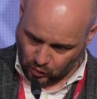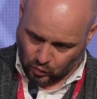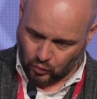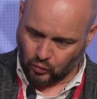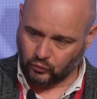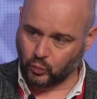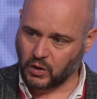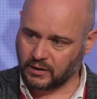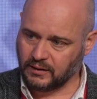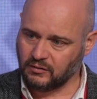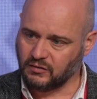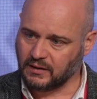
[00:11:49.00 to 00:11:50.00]
all
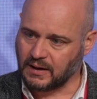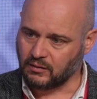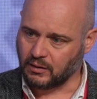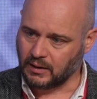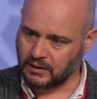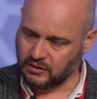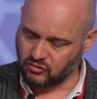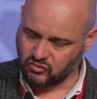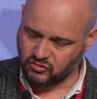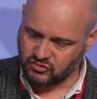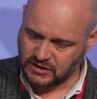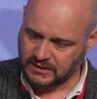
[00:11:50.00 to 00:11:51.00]
working together, and it's
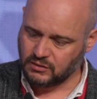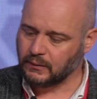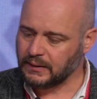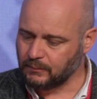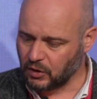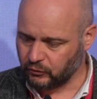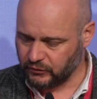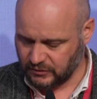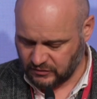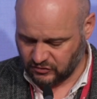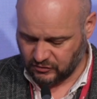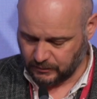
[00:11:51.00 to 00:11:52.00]
genuinely
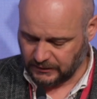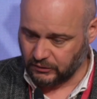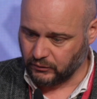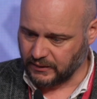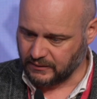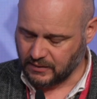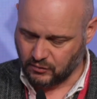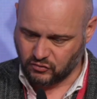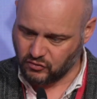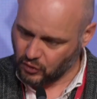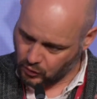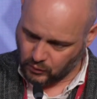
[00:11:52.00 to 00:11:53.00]
multidisciplinary.
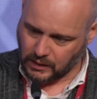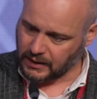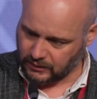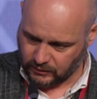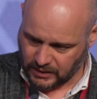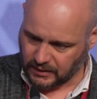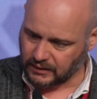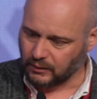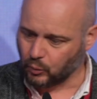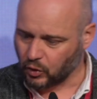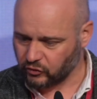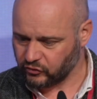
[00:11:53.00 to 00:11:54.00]
There's no hierarchy
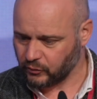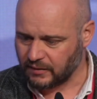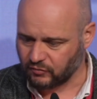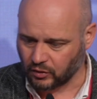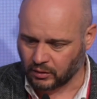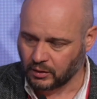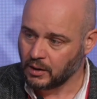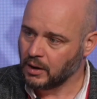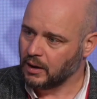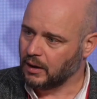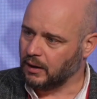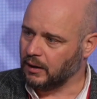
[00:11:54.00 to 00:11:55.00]
whatsoever.
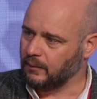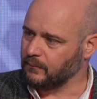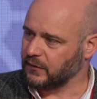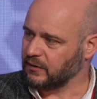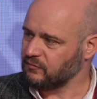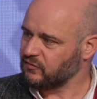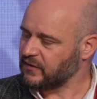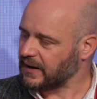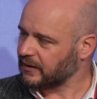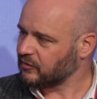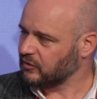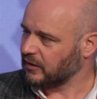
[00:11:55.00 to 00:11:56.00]
In
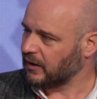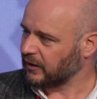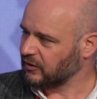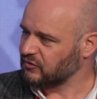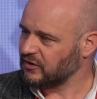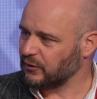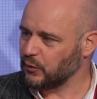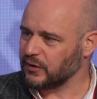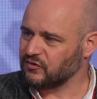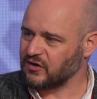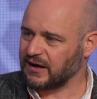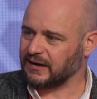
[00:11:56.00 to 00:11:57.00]
fact, I can tell you
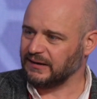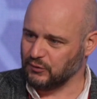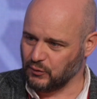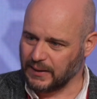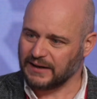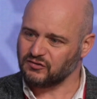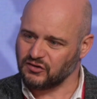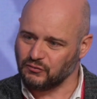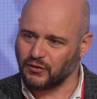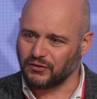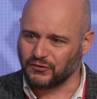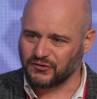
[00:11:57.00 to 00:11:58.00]
exactly who actually
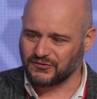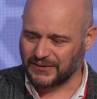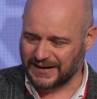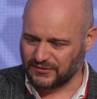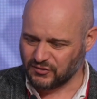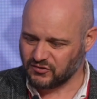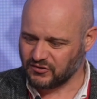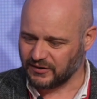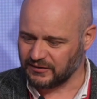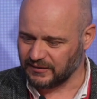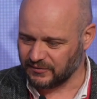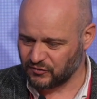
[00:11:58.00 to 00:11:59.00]
ran the
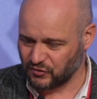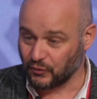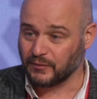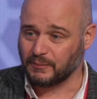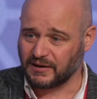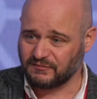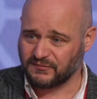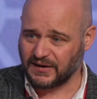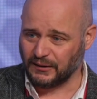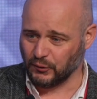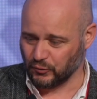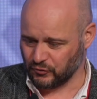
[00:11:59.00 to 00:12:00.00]
study, and so can my
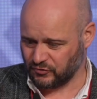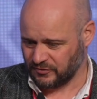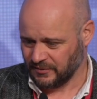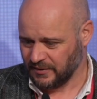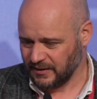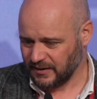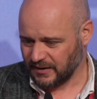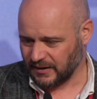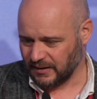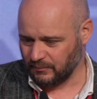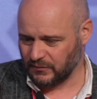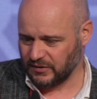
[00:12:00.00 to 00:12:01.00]
fellows.
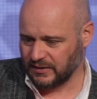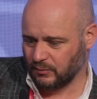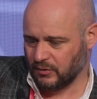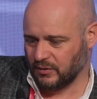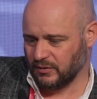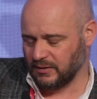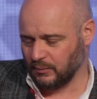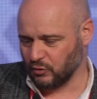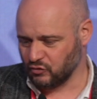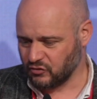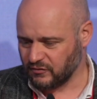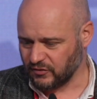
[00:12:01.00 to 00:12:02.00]
They were
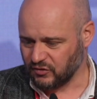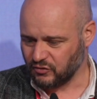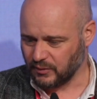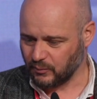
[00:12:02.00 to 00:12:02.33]
driven to